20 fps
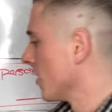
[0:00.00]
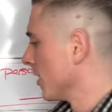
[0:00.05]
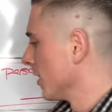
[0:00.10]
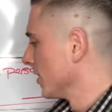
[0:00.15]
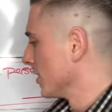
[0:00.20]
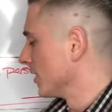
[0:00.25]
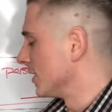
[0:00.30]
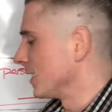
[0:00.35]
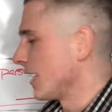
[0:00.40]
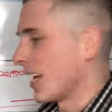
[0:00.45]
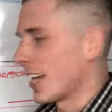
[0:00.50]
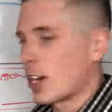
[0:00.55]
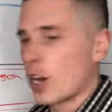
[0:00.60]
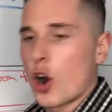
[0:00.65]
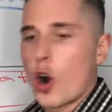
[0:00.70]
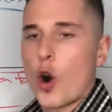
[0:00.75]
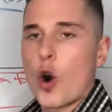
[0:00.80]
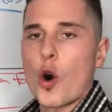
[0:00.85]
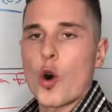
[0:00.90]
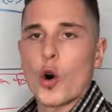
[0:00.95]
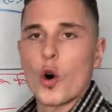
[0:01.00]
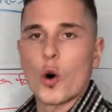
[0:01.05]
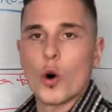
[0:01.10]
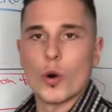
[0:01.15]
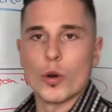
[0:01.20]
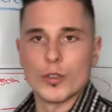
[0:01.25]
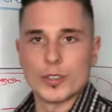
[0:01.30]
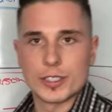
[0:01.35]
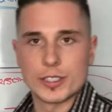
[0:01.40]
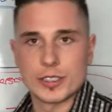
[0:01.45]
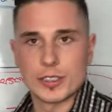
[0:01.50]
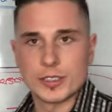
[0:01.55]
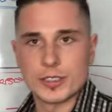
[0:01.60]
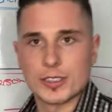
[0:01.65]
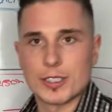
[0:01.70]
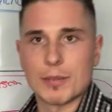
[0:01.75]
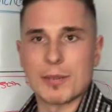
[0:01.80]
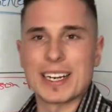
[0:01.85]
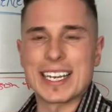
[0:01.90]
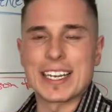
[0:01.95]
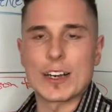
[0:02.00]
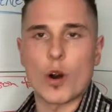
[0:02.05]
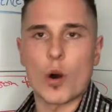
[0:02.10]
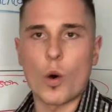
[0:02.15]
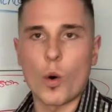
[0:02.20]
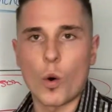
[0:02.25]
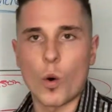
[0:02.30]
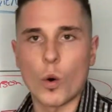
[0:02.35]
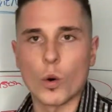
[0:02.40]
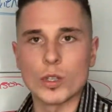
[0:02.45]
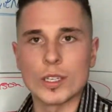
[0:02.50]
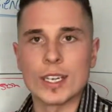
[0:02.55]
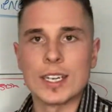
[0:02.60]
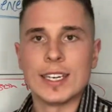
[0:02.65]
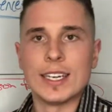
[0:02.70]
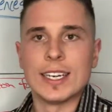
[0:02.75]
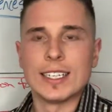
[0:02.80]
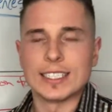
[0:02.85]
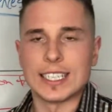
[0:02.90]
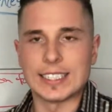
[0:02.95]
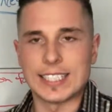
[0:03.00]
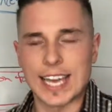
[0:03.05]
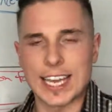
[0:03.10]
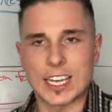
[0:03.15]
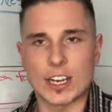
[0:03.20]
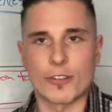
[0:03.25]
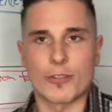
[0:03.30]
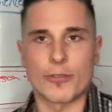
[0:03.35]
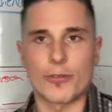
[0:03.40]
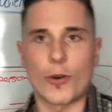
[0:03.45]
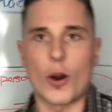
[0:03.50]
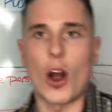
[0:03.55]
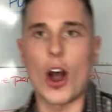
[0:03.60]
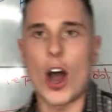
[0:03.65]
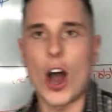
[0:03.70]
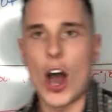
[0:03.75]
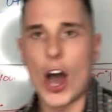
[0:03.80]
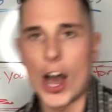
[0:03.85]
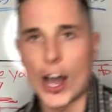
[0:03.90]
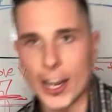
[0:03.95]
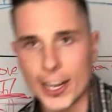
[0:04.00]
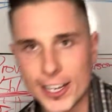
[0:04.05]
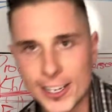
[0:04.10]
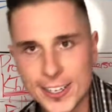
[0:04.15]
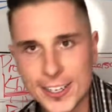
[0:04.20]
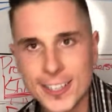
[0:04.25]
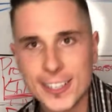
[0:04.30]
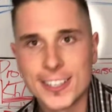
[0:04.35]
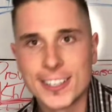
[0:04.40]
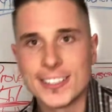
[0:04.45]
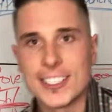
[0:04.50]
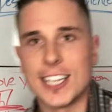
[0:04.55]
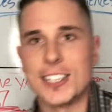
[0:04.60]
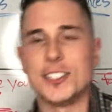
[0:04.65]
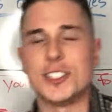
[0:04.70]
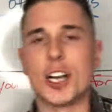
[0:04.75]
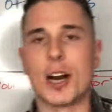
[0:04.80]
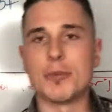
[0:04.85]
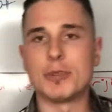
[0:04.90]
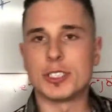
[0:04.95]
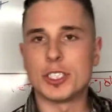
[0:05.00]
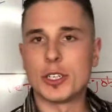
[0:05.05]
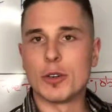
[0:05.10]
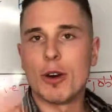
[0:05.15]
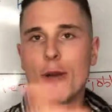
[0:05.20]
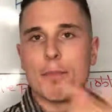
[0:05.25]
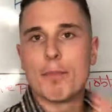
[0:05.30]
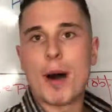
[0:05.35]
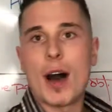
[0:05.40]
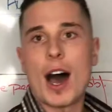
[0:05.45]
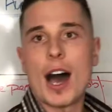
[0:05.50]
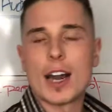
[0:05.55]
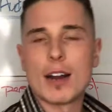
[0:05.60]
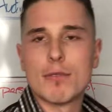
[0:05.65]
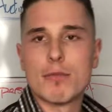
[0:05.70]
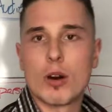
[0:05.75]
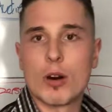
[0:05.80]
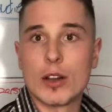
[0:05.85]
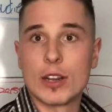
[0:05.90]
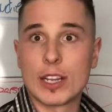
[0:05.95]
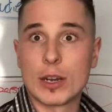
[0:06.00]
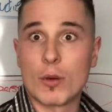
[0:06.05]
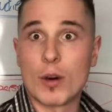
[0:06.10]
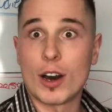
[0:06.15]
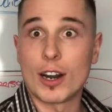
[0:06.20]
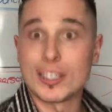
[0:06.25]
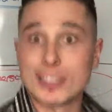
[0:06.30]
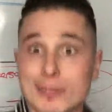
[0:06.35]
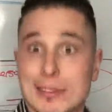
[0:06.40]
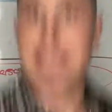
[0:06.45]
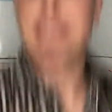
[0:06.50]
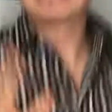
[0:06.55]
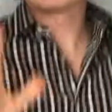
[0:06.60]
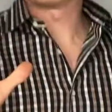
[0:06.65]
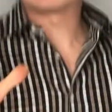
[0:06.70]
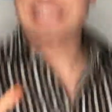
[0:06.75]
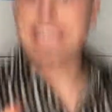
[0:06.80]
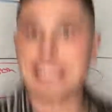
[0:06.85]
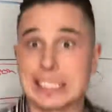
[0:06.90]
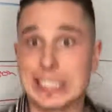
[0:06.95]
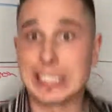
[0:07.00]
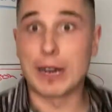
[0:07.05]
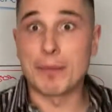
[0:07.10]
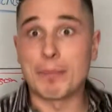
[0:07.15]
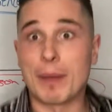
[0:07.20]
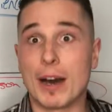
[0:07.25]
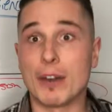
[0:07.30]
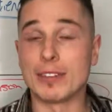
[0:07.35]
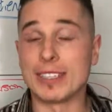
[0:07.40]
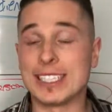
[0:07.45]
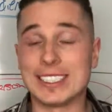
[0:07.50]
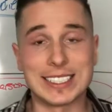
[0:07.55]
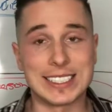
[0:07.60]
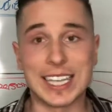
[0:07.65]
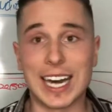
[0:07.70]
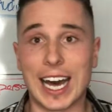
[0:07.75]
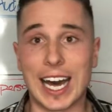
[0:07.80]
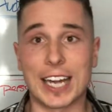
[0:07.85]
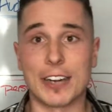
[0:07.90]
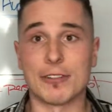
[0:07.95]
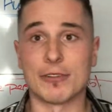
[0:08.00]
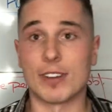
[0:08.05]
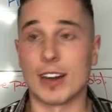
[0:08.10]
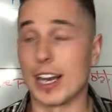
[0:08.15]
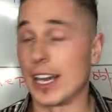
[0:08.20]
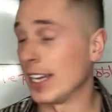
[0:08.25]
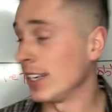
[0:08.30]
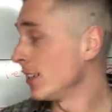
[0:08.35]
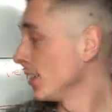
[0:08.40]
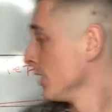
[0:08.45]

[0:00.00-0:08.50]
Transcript: To take somebody cold, to take a frog that jumps into a pot of boiling water, sometimes it's going to jump out and it's done, right?